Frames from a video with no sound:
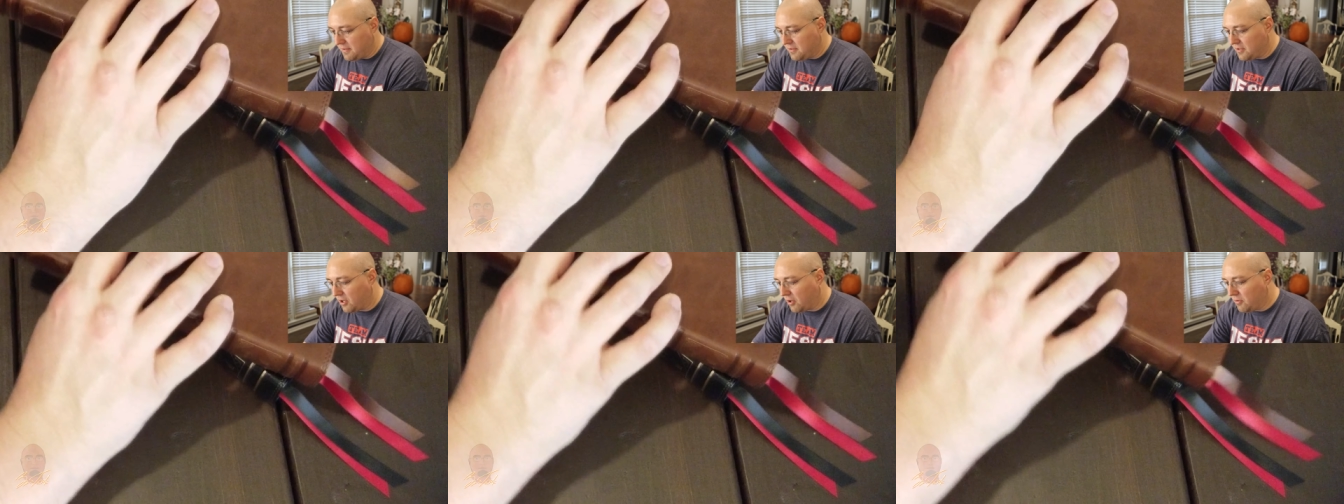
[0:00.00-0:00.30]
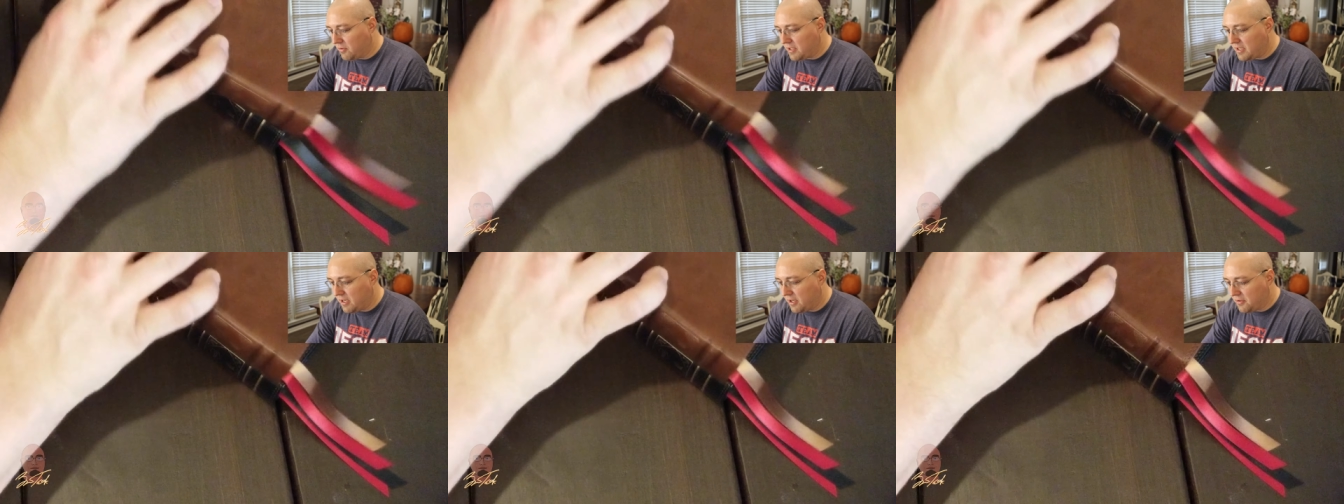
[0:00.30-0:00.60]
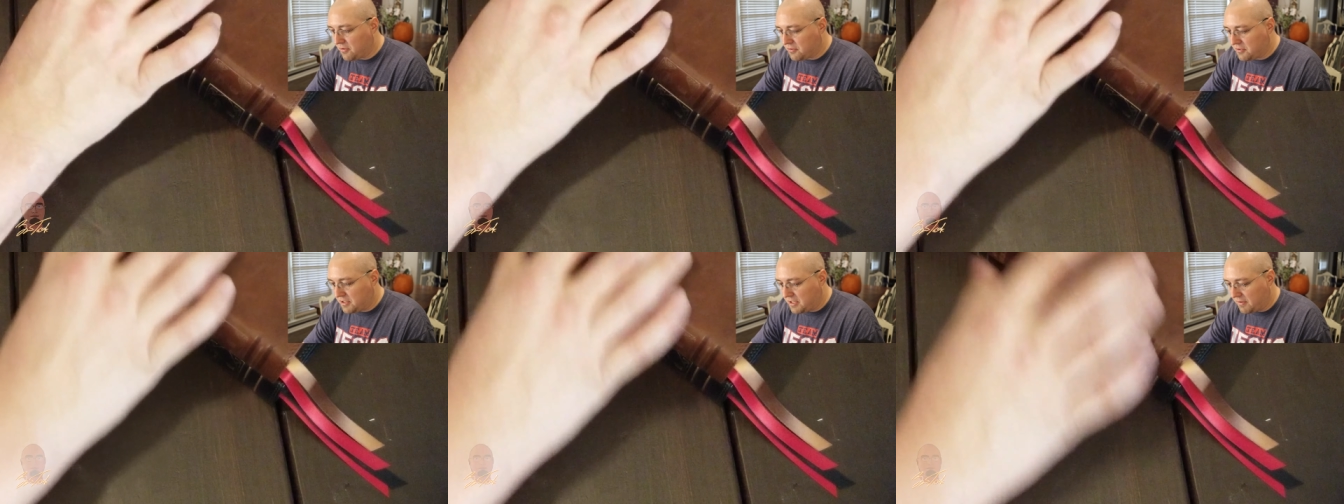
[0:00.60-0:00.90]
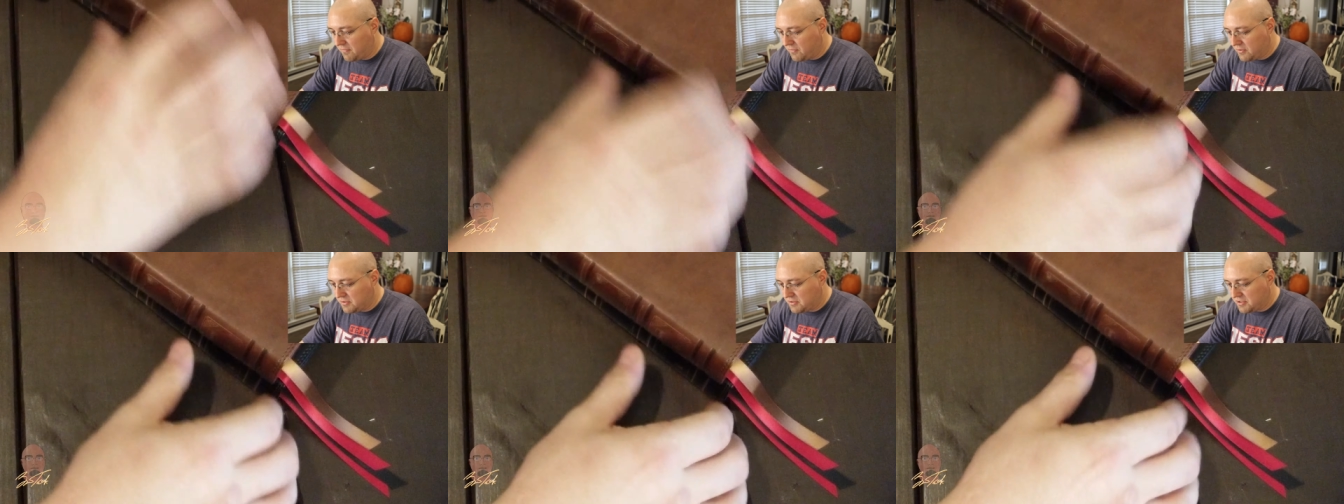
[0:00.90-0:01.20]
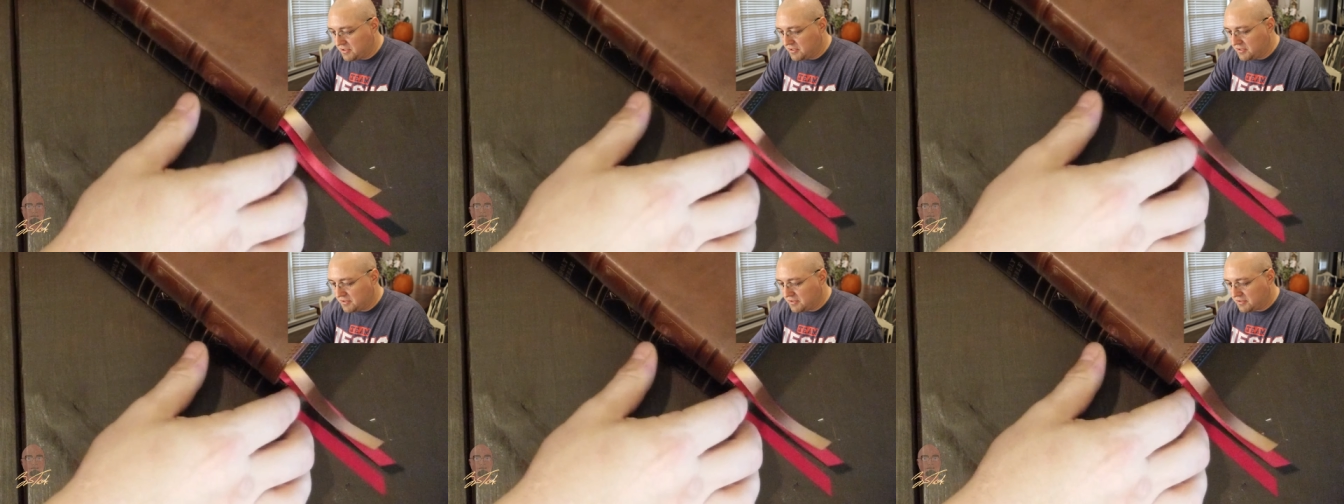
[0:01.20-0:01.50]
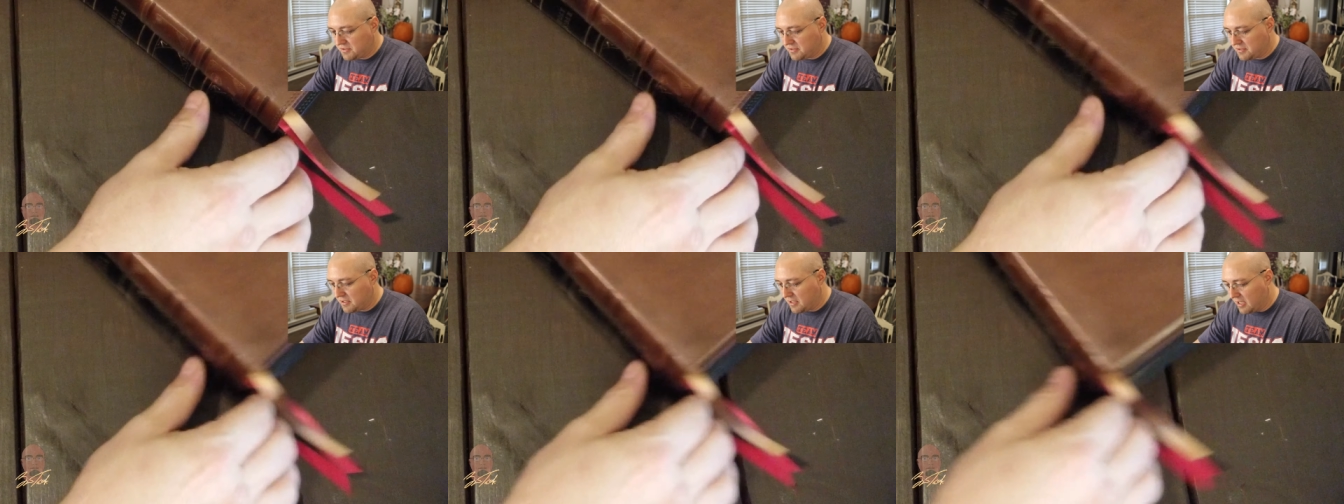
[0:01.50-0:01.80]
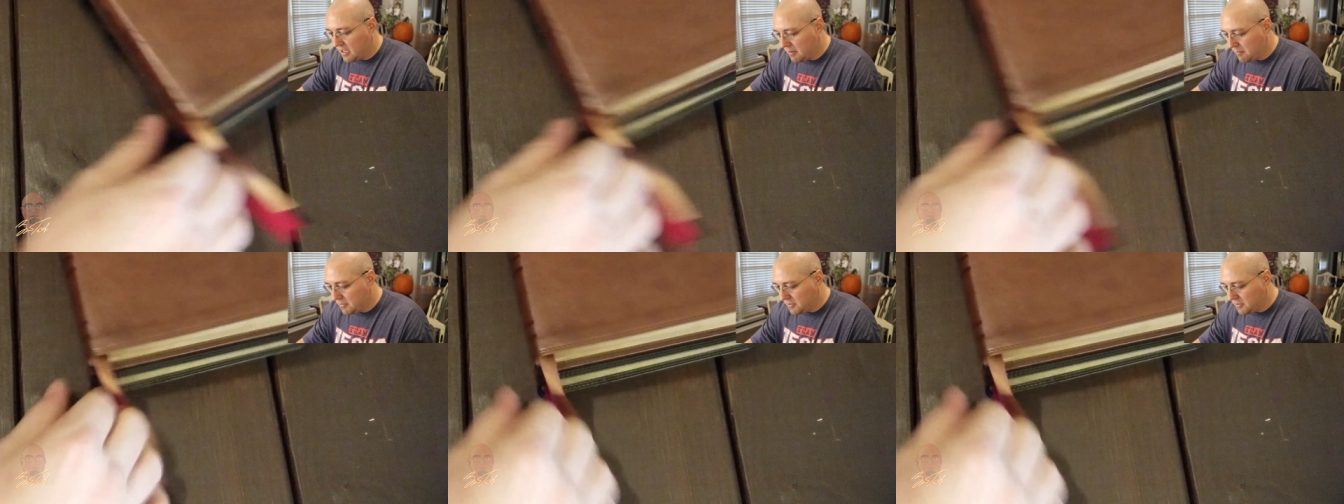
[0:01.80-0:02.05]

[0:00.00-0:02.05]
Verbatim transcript: The only other differences uh,